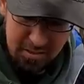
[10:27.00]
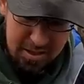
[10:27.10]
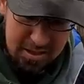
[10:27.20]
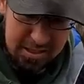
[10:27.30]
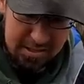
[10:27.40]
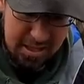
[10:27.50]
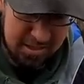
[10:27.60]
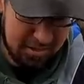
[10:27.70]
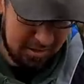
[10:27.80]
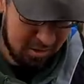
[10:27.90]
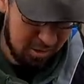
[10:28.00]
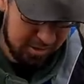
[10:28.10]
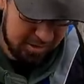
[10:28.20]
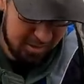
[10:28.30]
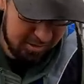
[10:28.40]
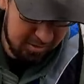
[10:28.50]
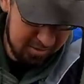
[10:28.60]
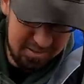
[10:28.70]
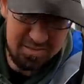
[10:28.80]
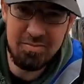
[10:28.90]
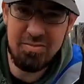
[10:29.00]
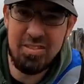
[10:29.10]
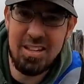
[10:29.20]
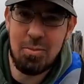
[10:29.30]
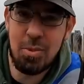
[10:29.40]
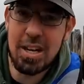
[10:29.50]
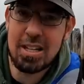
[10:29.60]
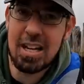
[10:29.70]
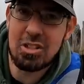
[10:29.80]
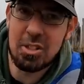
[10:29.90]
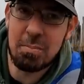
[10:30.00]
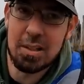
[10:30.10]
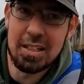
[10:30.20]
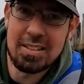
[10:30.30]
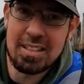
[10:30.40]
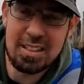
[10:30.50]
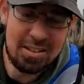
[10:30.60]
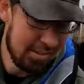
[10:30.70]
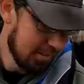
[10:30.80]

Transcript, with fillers: We're getting down into the strike zone and we are catching plenty.